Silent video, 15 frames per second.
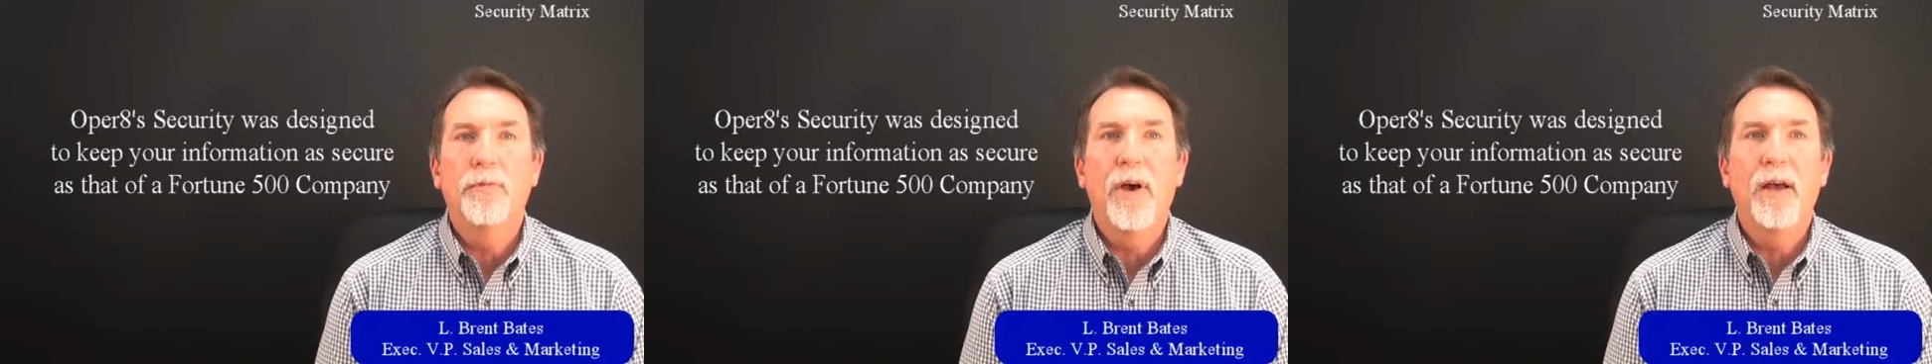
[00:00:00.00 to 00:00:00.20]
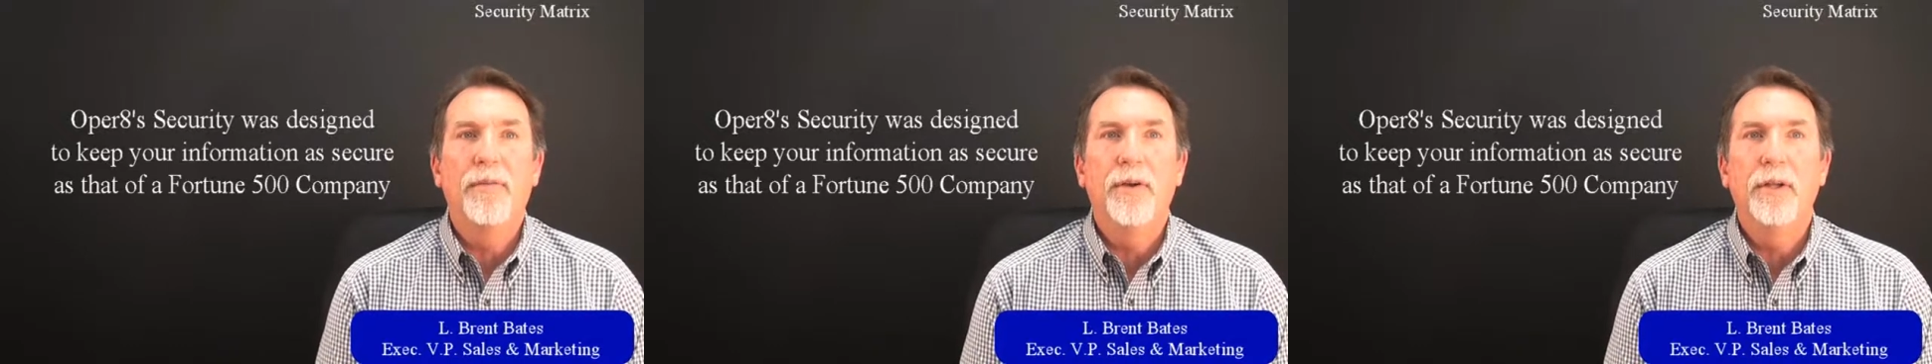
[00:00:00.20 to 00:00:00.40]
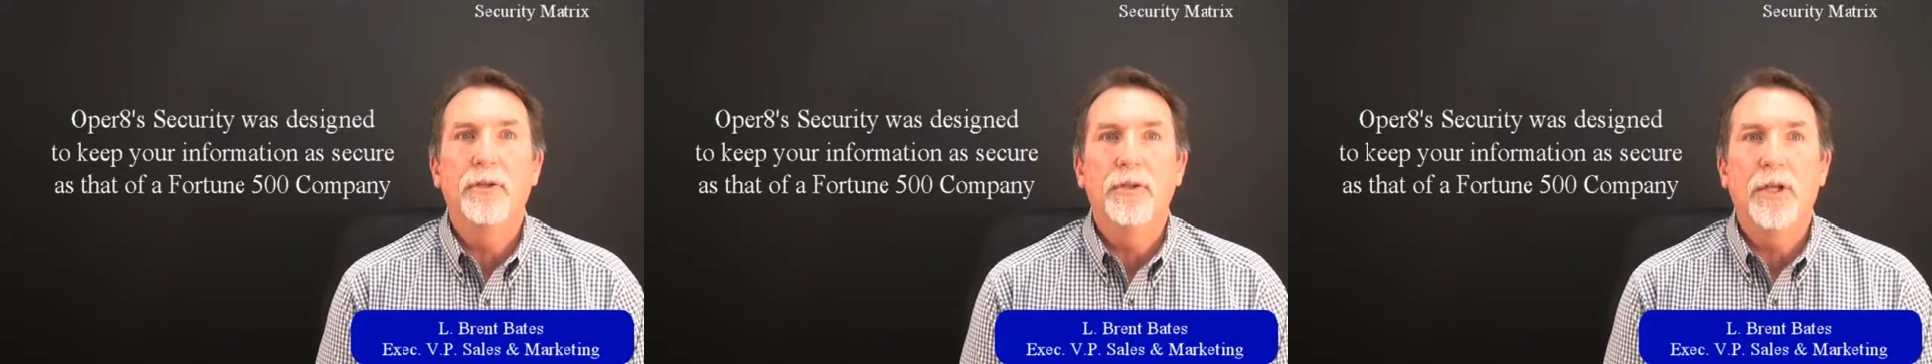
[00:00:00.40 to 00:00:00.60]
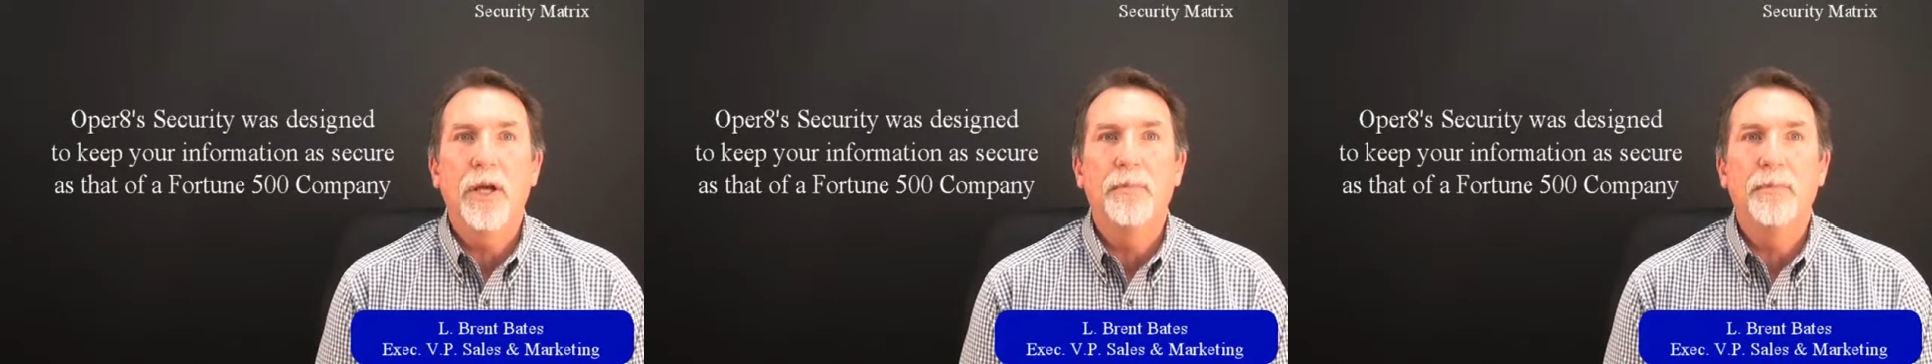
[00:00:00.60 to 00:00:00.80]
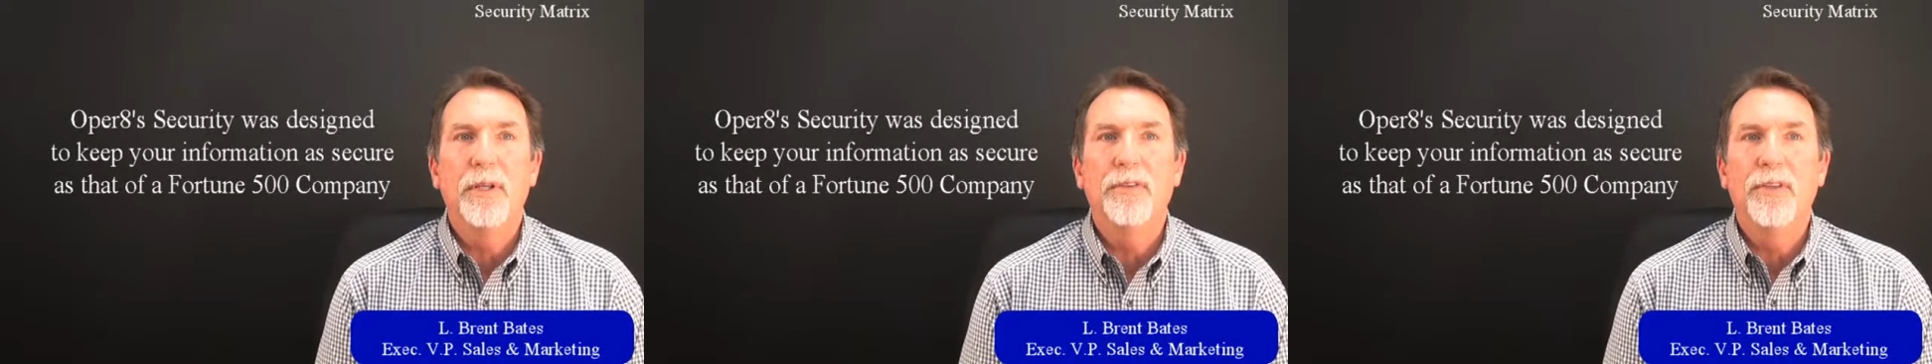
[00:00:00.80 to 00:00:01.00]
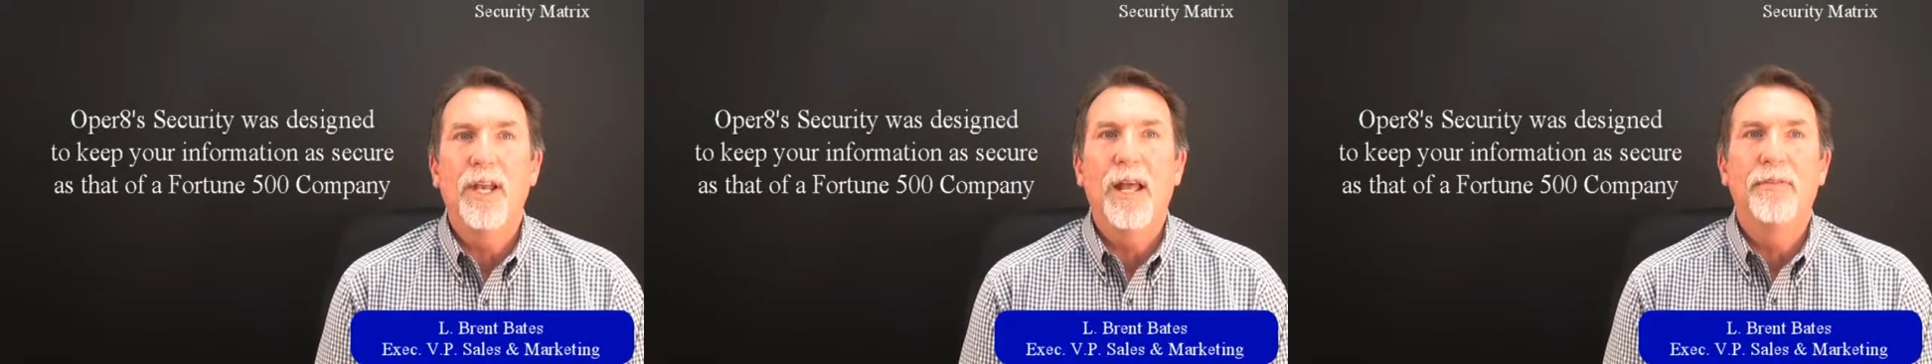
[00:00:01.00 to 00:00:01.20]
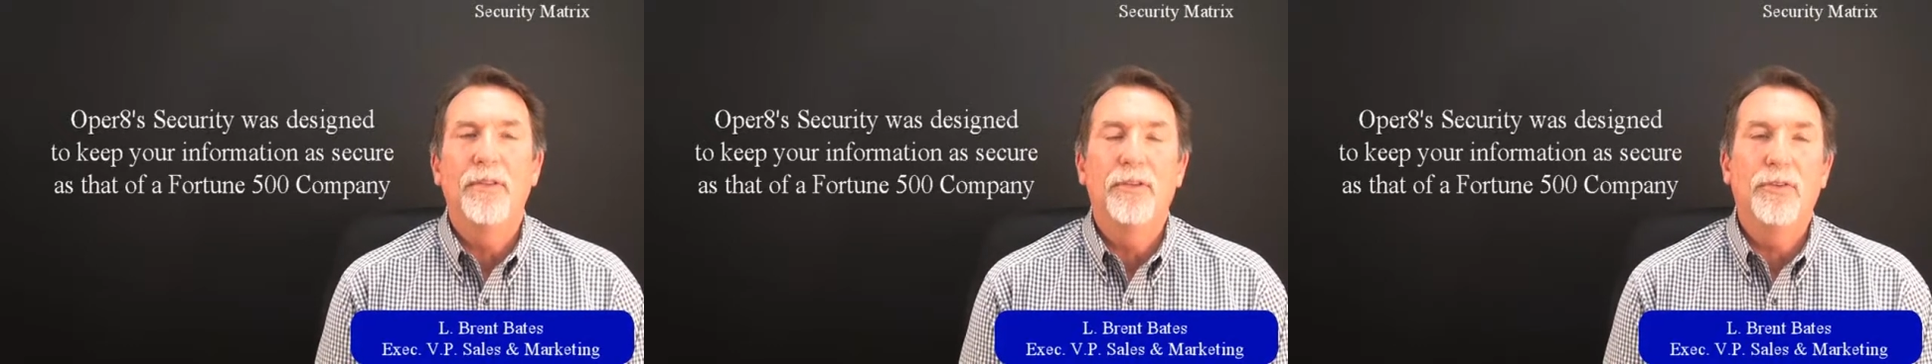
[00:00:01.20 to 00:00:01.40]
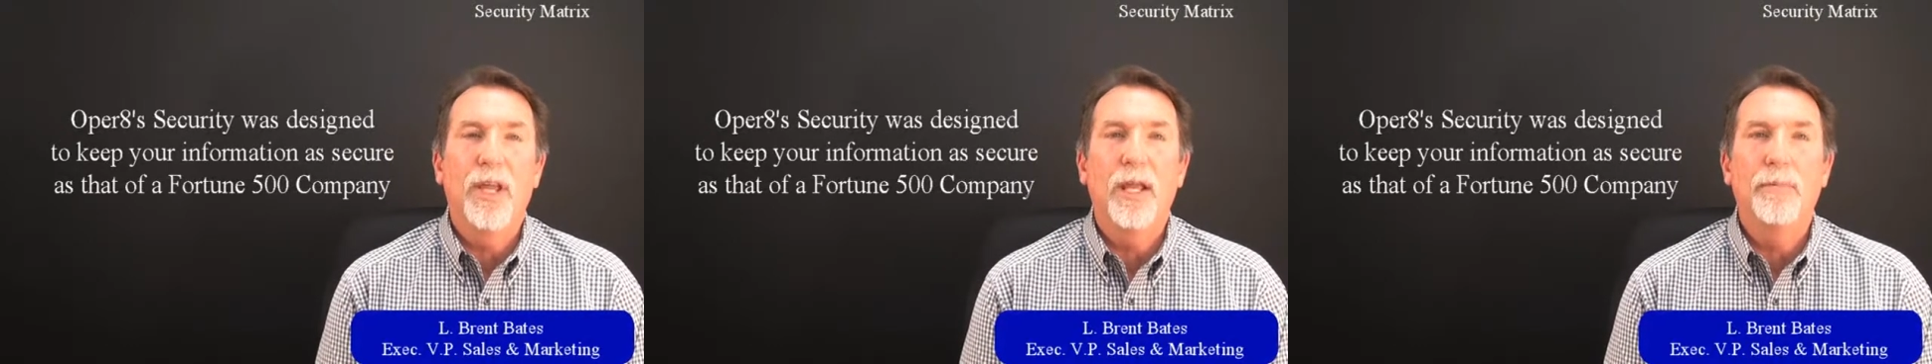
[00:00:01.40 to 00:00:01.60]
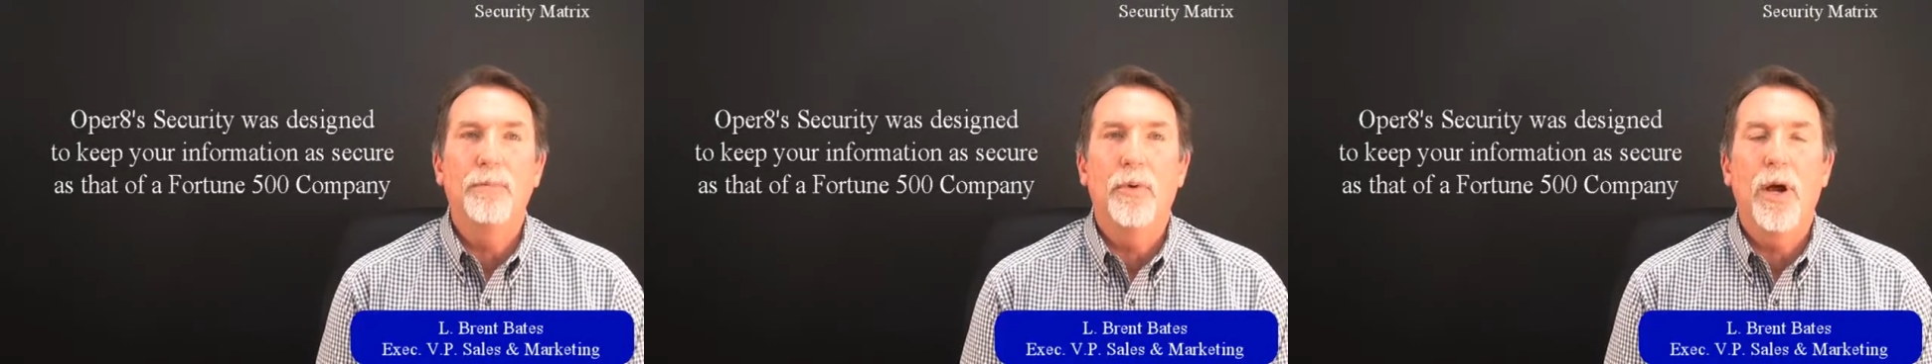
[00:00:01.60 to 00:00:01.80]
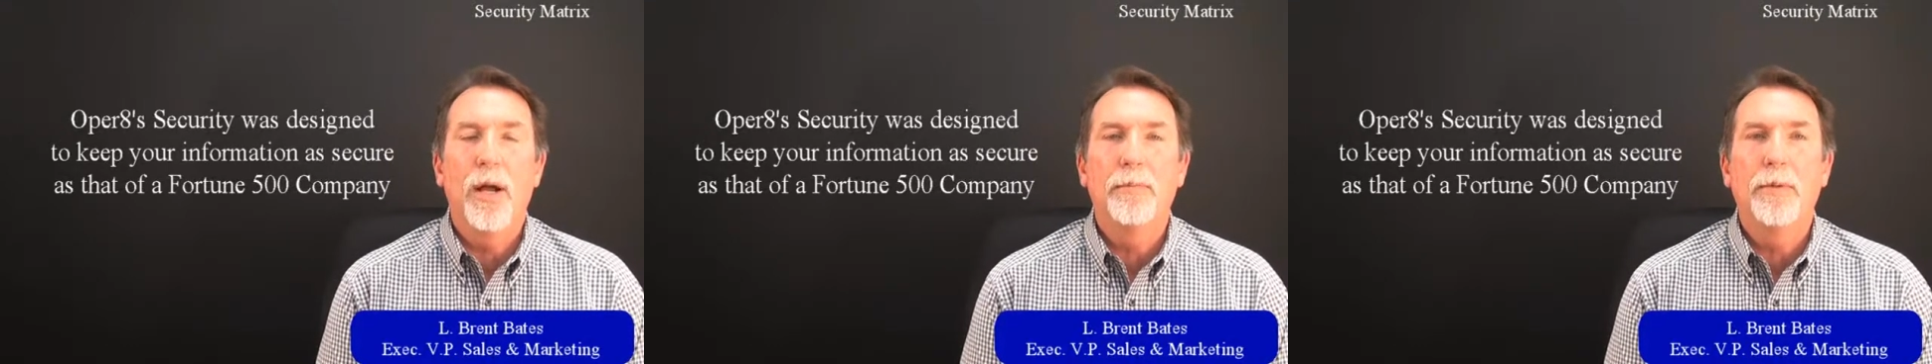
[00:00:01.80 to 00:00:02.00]
500 companies that have the same
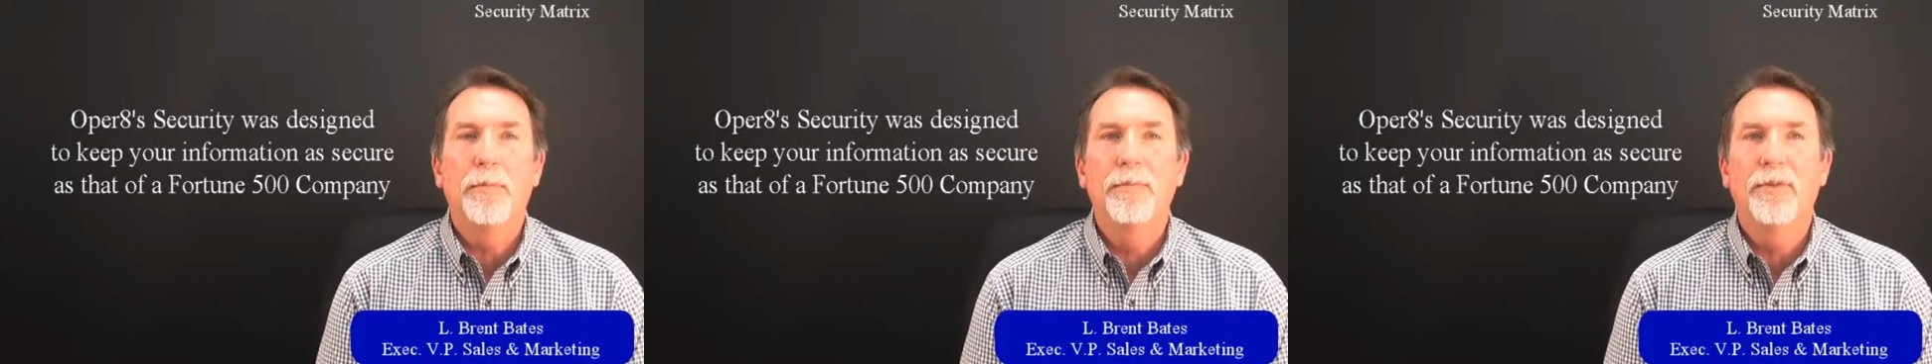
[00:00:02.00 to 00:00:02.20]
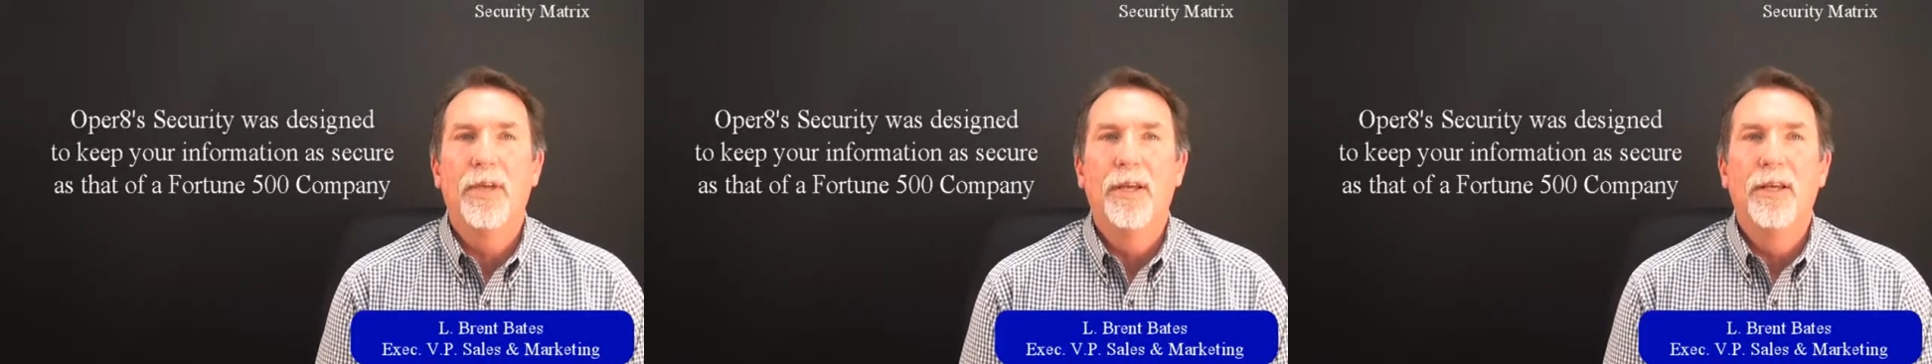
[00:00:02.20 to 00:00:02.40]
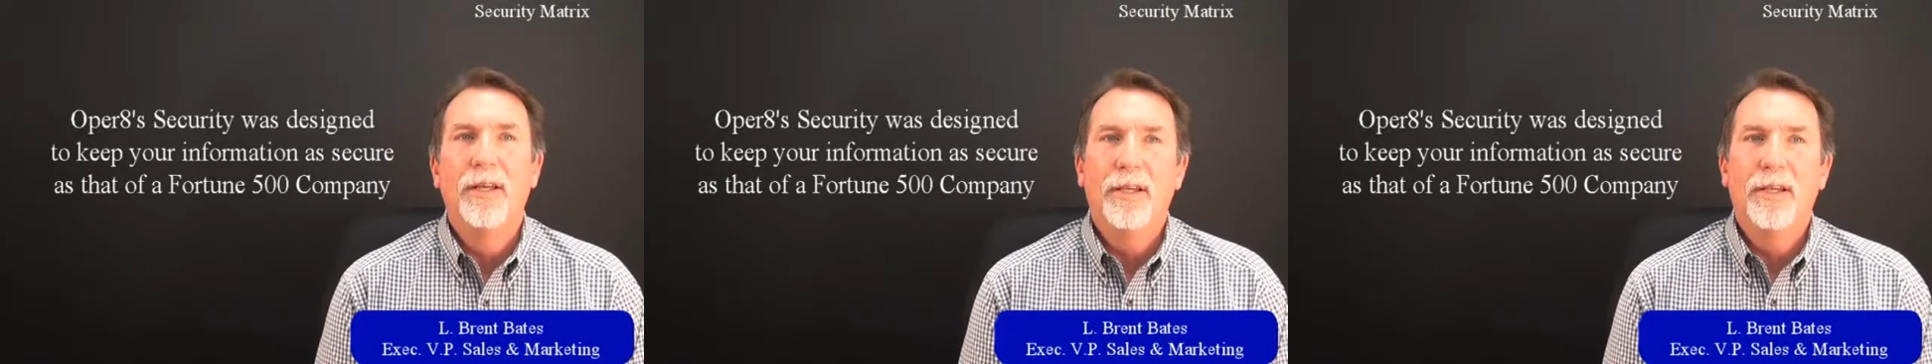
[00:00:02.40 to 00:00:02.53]
problems,